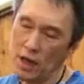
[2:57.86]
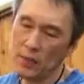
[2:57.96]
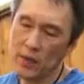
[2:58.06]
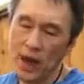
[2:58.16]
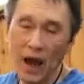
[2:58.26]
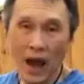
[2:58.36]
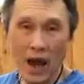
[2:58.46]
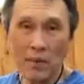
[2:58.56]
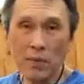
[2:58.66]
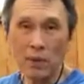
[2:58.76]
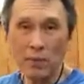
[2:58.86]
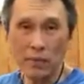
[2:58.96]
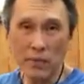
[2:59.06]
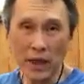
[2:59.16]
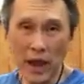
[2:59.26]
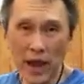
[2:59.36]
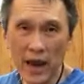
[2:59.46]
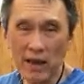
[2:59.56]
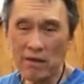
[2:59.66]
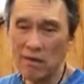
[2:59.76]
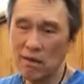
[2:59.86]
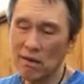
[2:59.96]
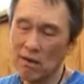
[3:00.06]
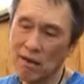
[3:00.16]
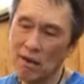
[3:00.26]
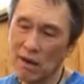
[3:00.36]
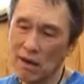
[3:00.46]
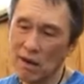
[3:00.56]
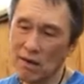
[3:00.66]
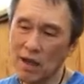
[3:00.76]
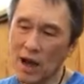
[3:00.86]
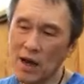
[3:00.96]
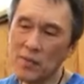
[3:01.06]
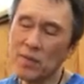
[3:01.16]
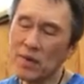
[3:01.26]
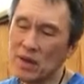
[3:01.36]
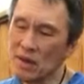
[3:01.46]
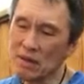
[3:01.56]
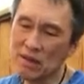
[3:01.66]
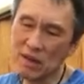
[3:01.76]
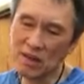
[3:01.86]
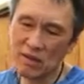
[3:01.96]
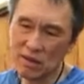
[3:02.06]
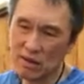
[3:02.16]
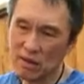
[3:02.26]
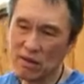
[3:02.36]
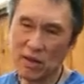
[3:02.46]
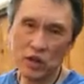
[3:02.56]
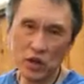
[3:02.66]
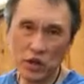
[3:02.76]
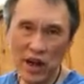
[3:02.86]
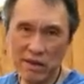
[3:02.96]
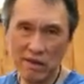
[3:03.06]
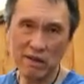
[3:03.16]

if the arm, the hand, the arm is this this straight,